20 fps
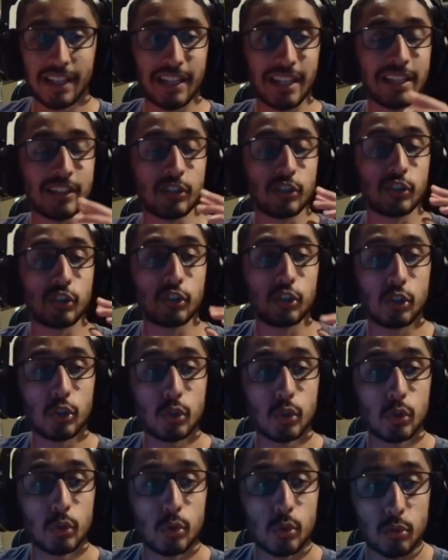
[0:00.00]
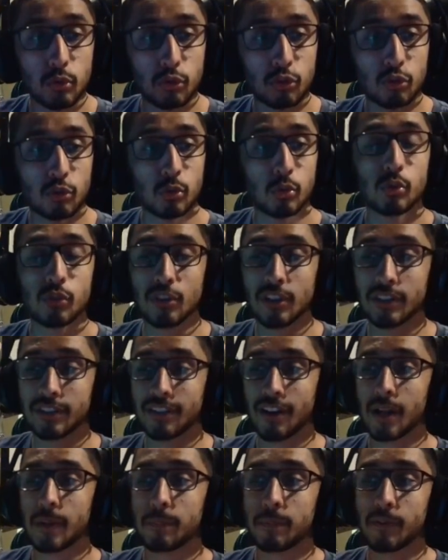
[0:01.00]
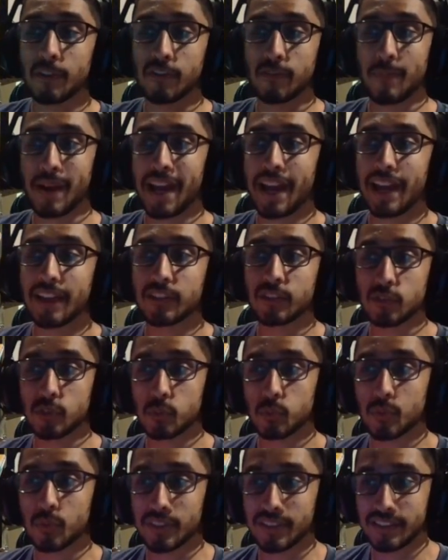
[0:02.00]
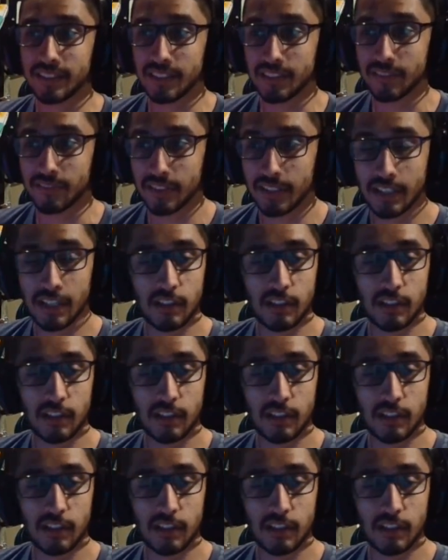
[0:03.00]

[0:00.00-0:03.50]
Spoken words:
is you choose the type of pass you receive.